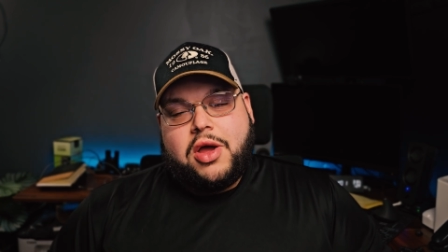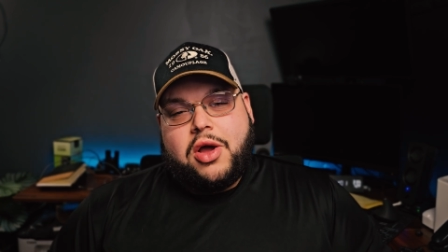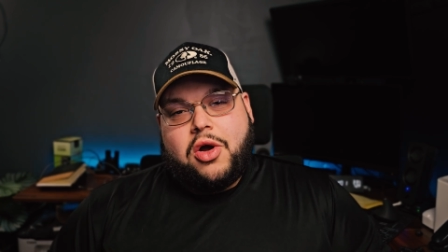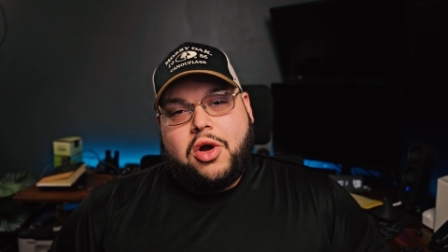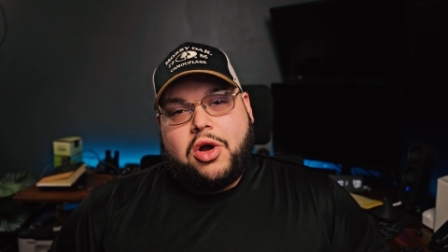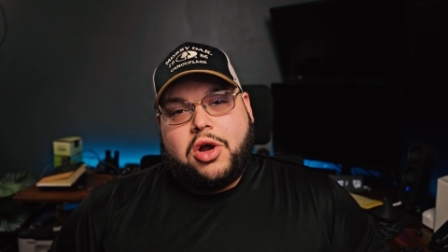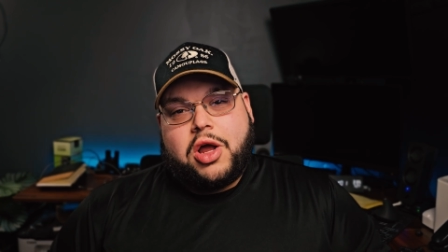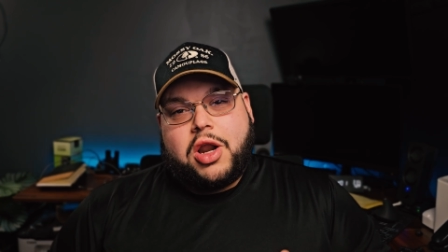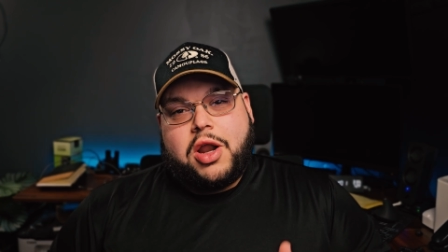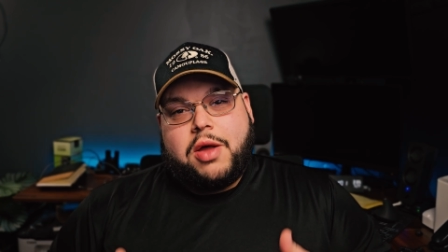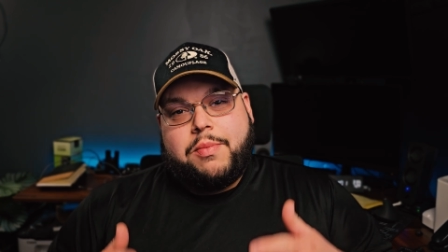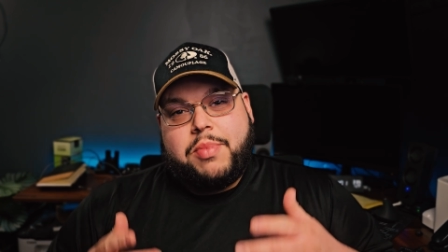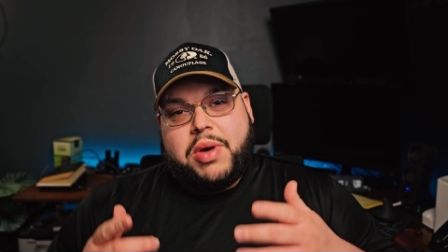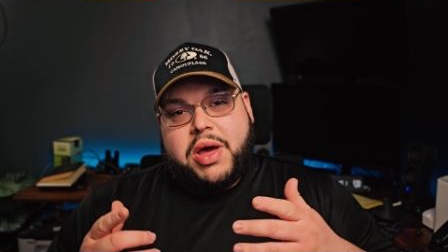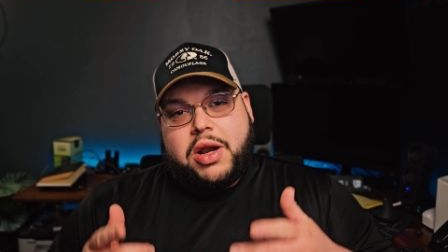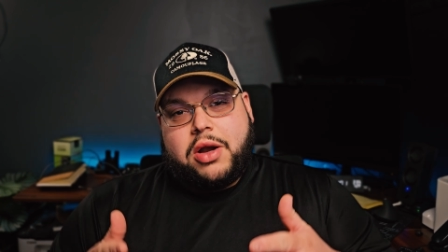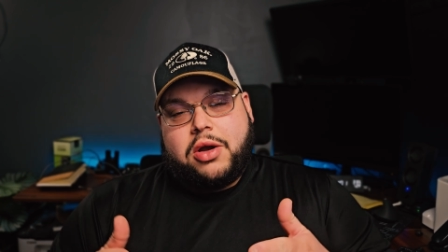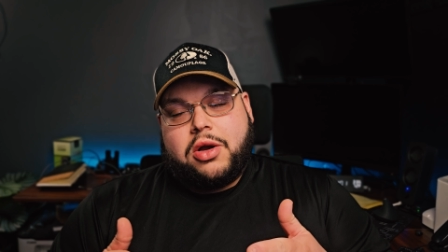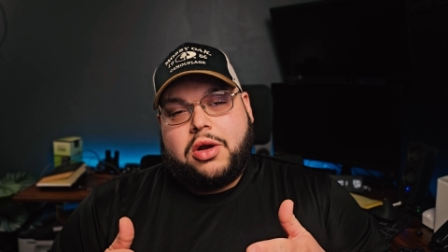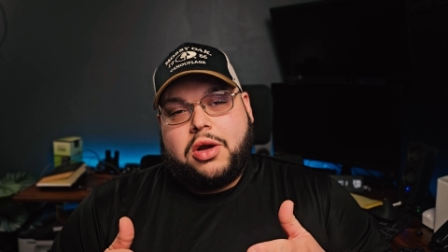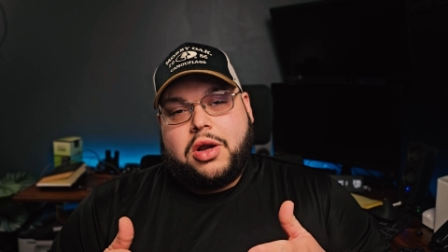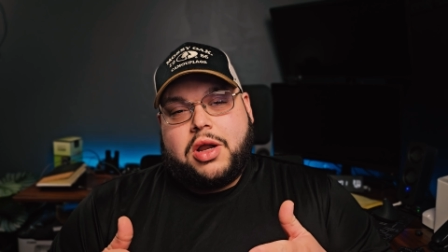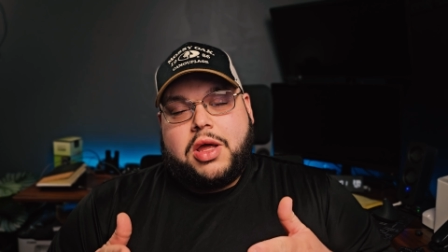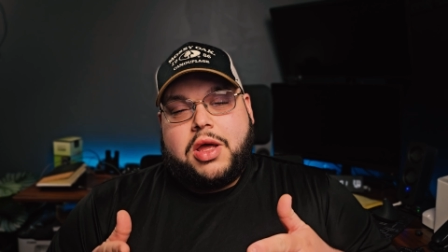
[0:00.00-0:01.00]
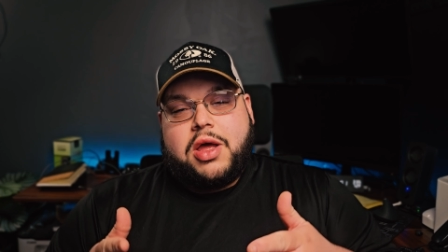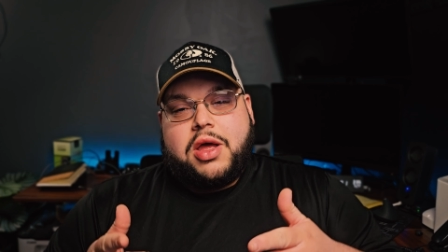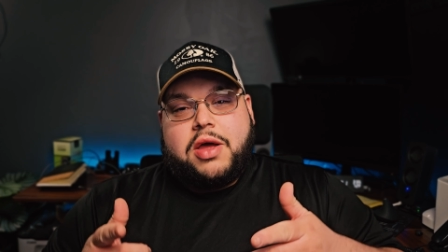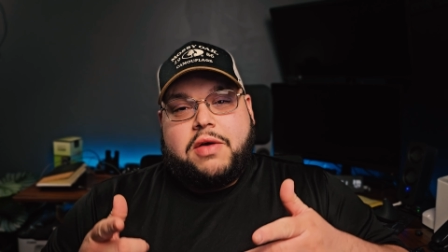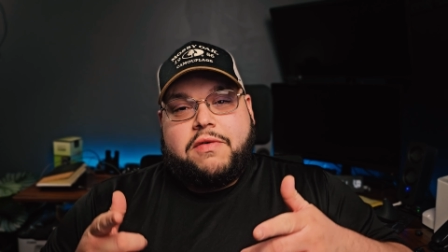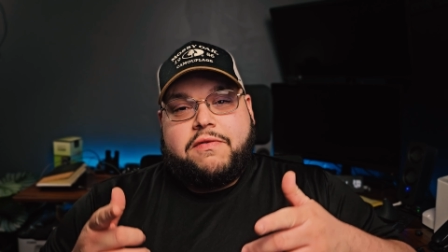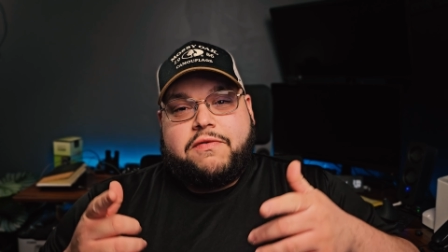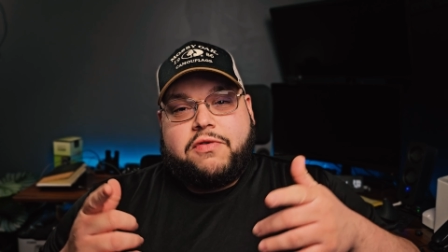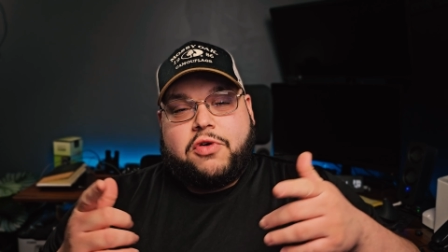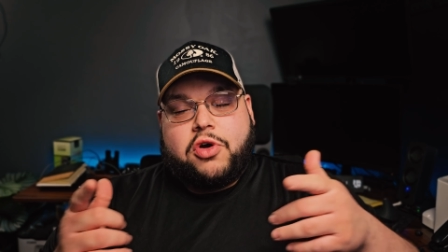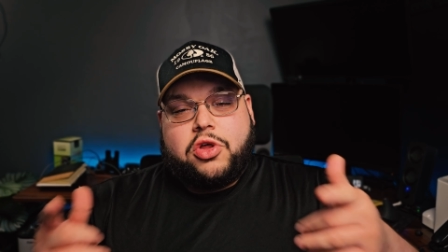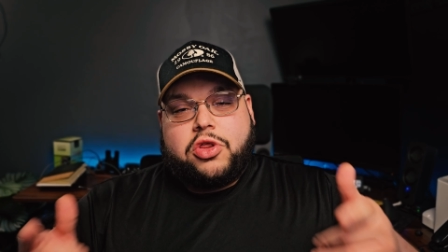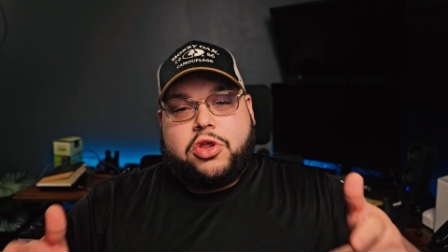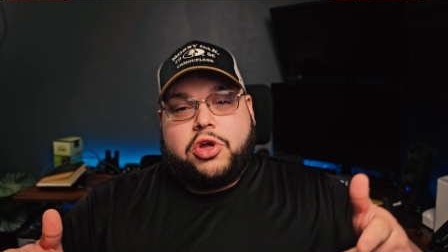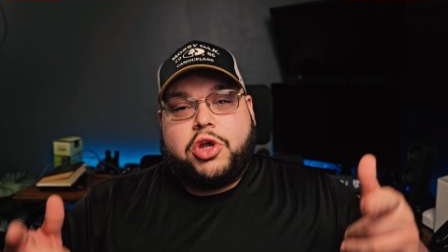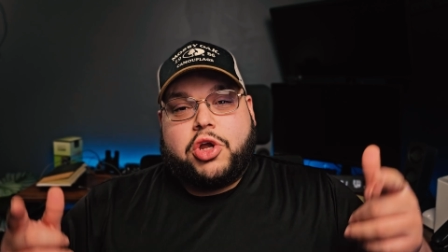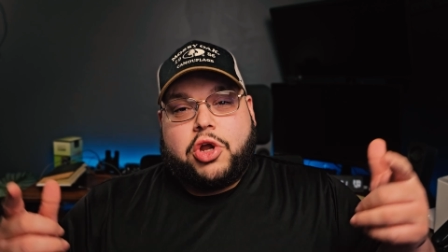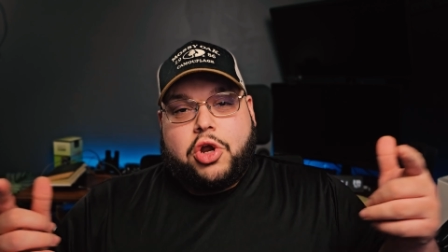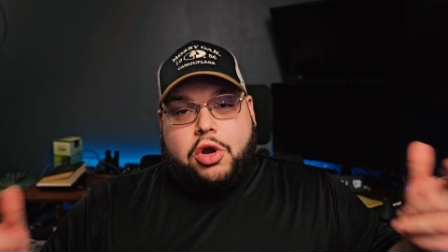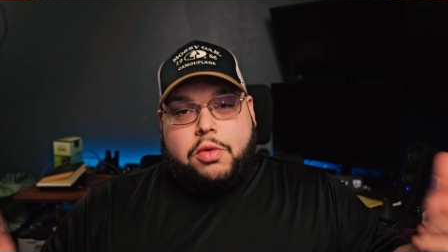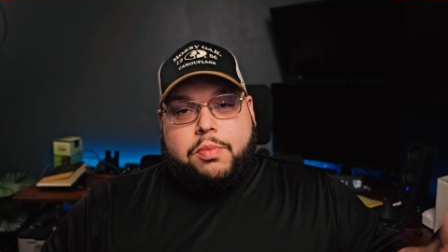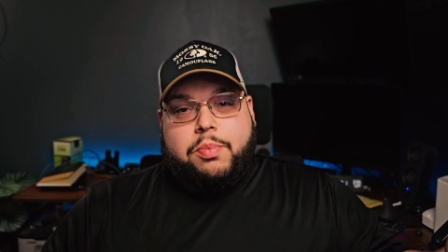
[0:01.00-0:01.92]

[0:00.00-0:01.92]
are going to better further your